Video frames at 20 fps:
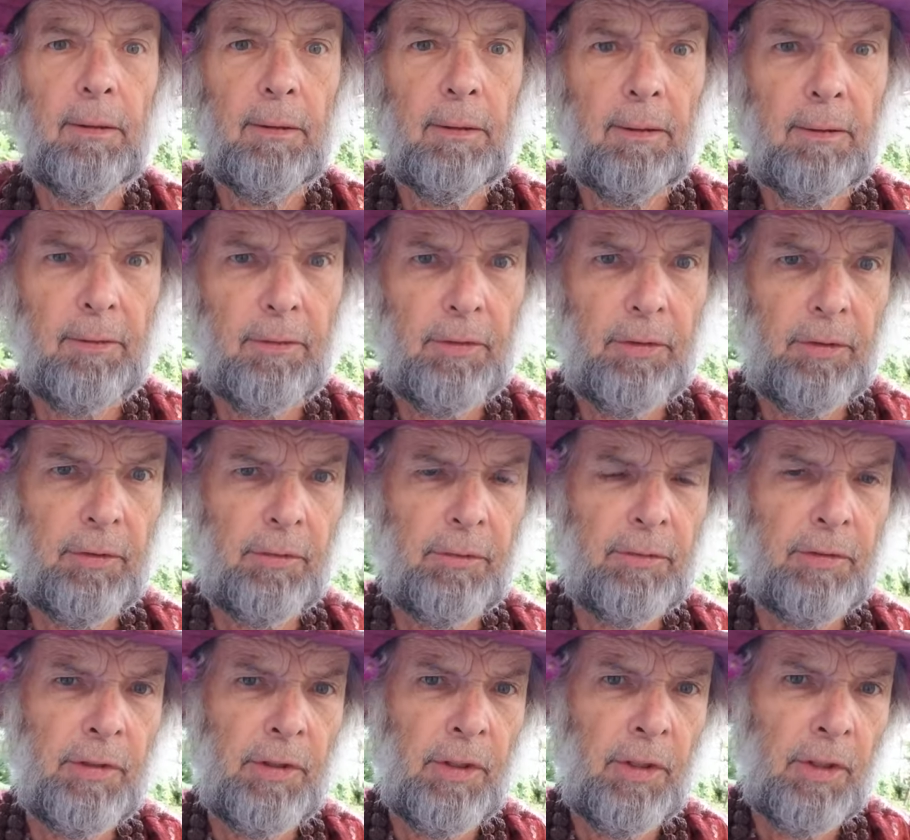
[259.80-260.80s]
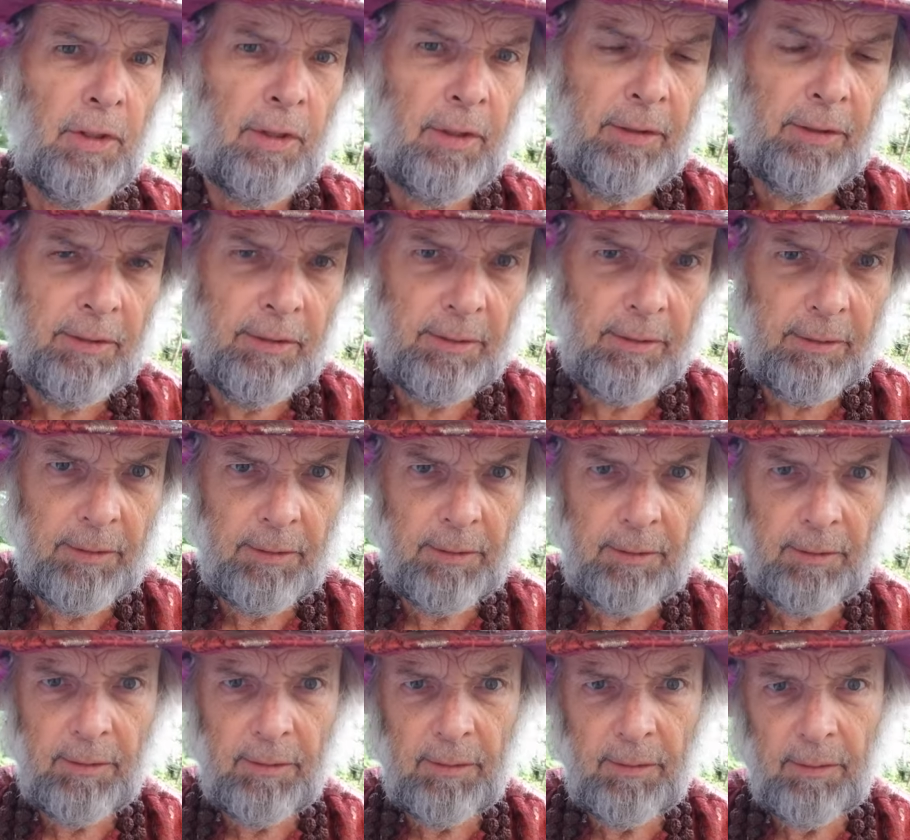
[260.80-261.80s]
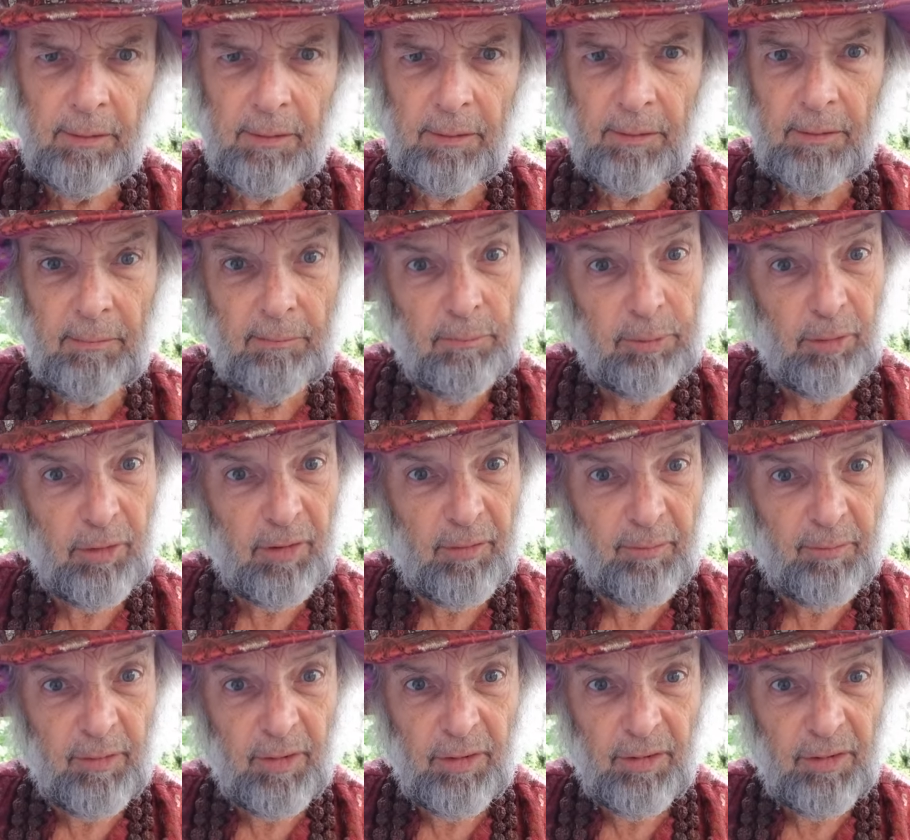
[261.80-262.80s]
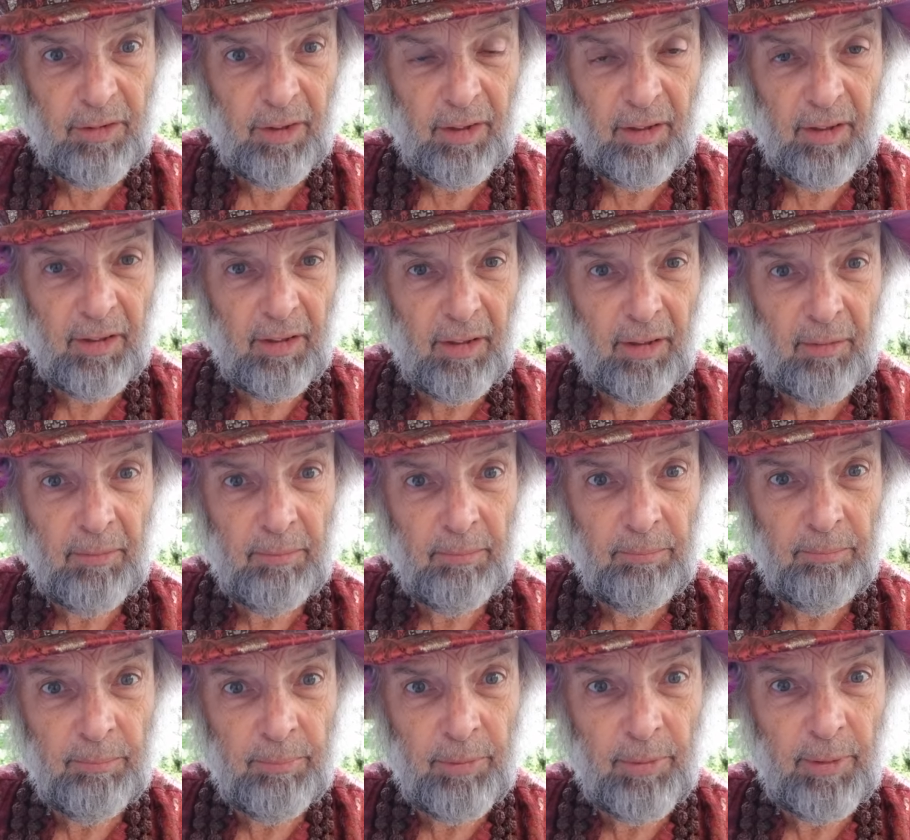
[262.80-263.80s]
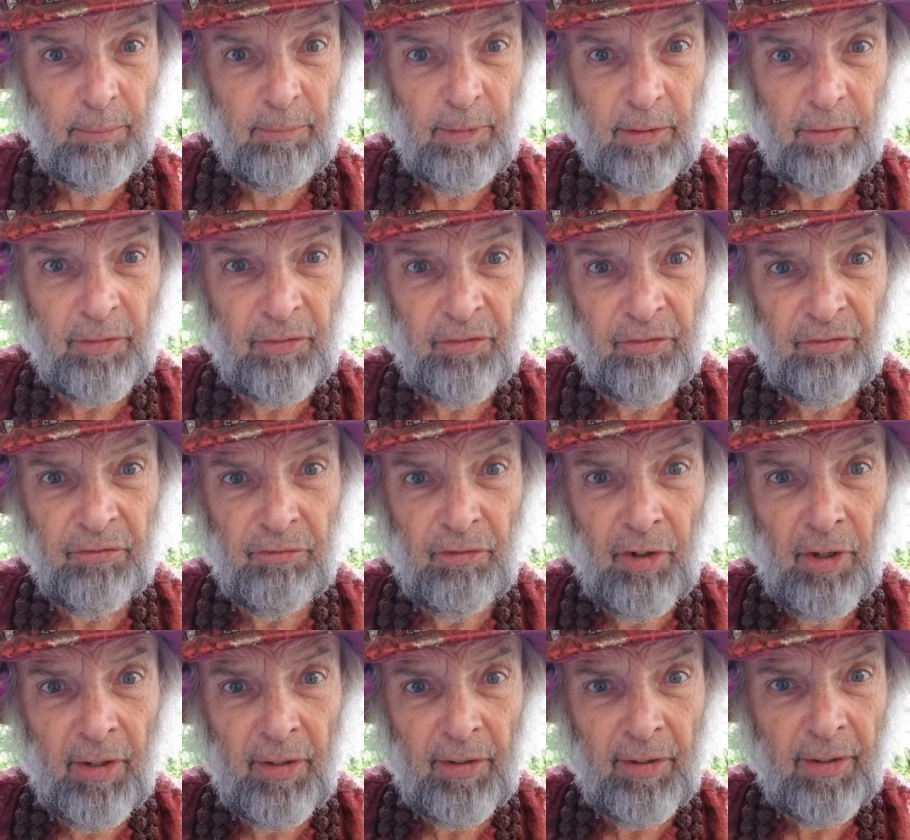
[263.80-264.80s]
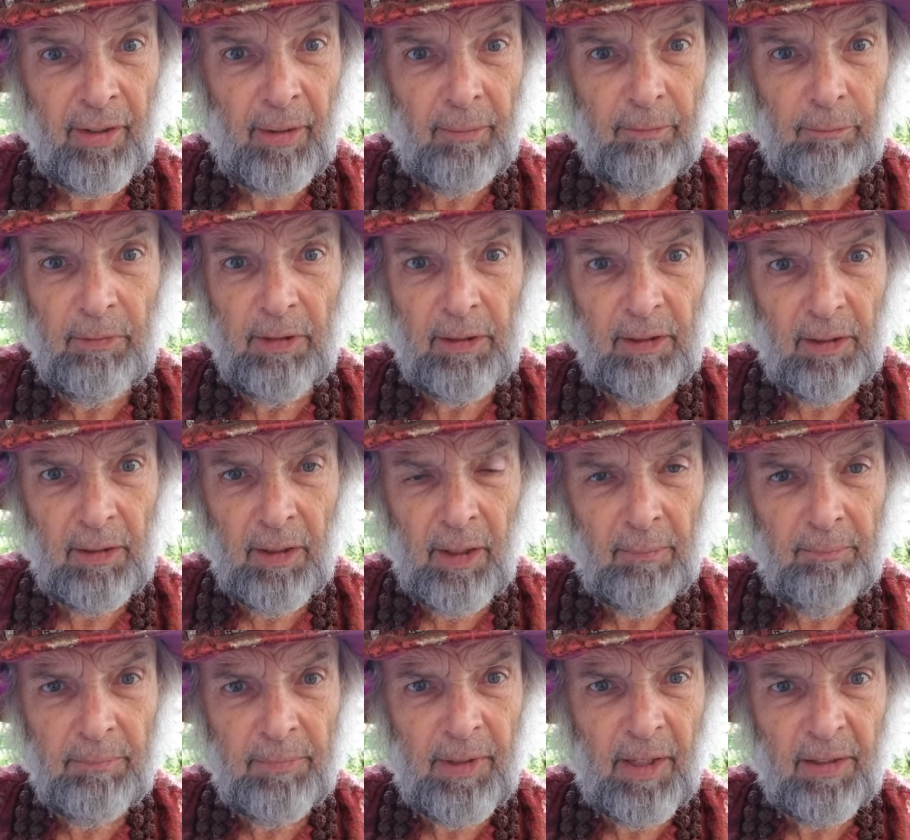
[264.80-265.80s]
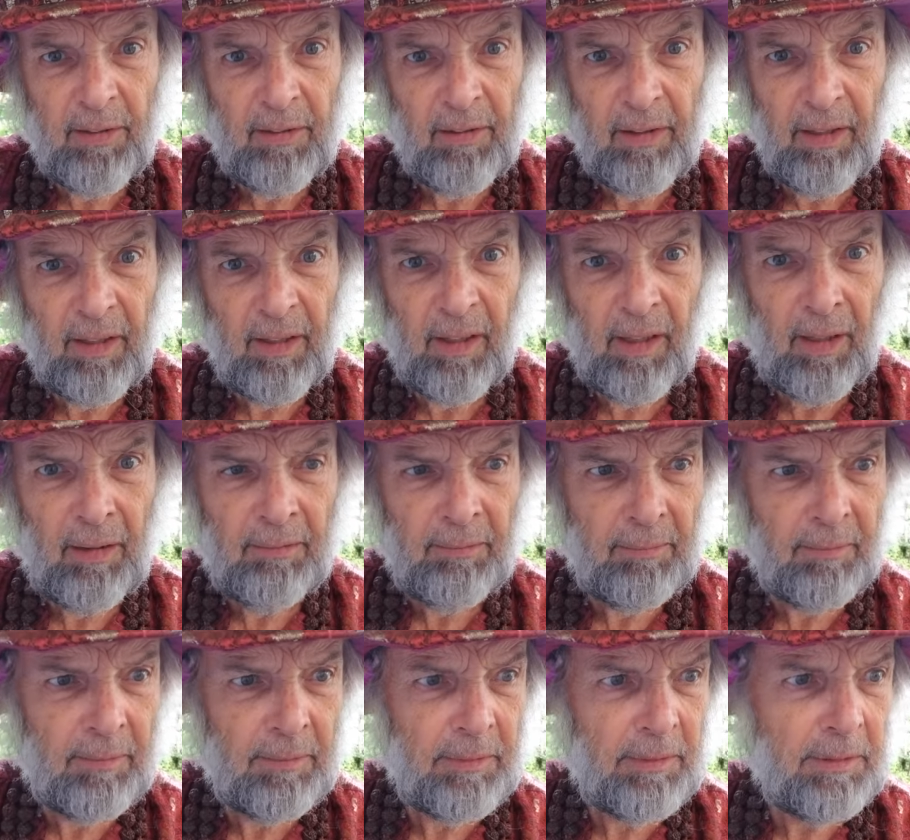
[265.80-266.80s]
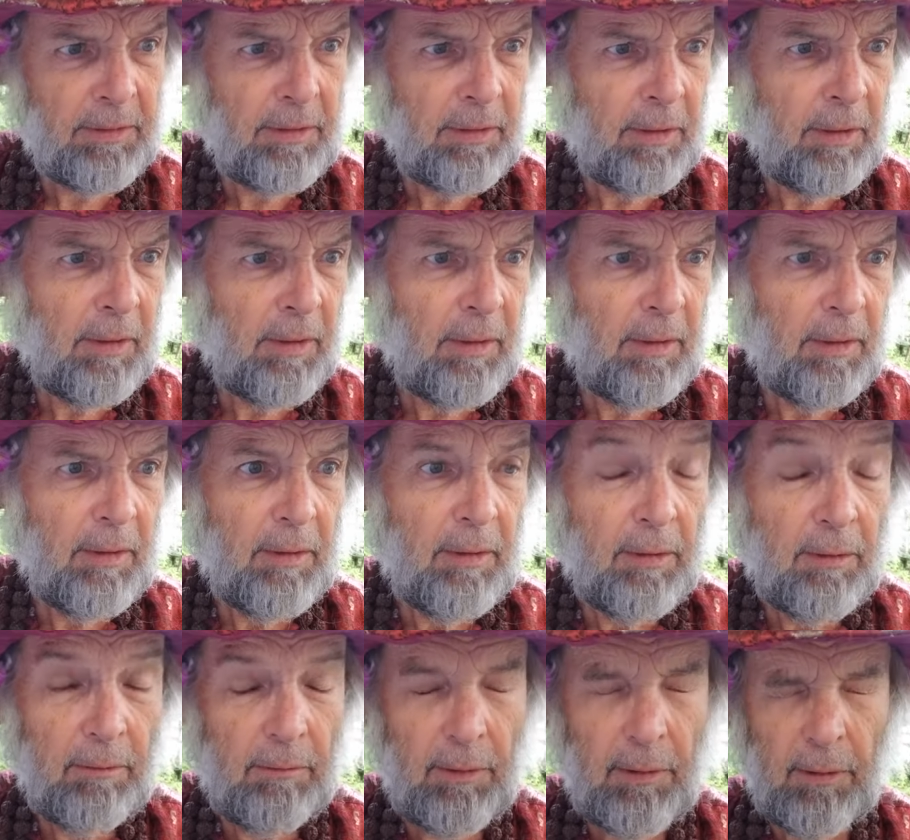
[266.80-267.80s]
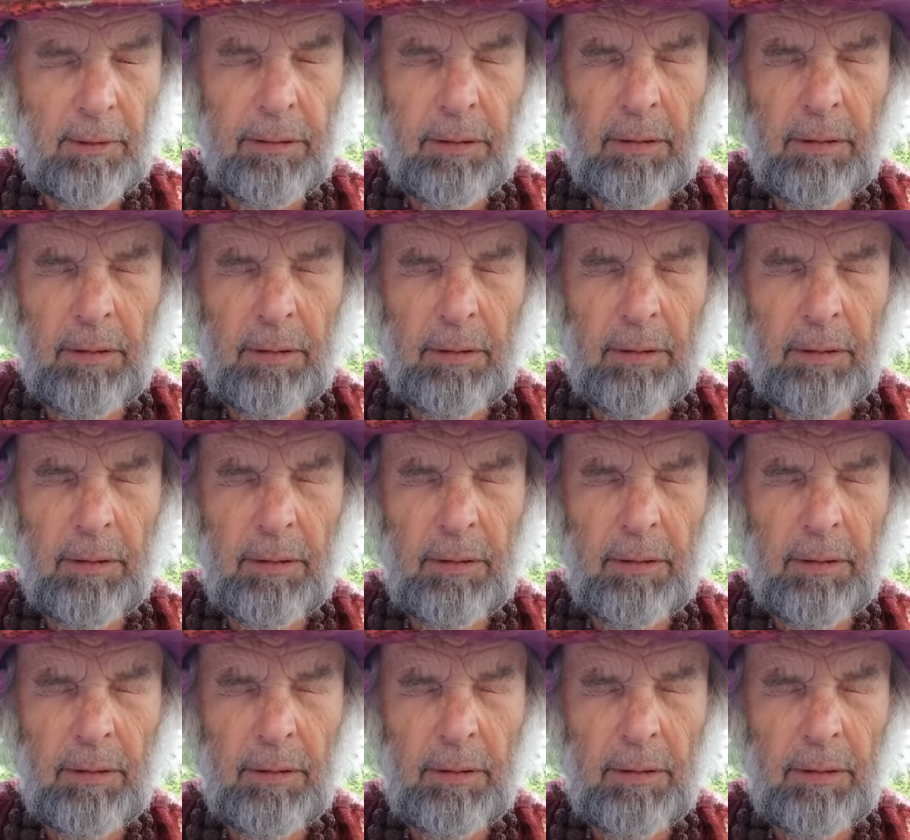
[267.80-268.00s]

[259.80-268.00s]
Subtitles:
until dawn. Poor futon, pretty much shredded up. We lumped that thing up. Well,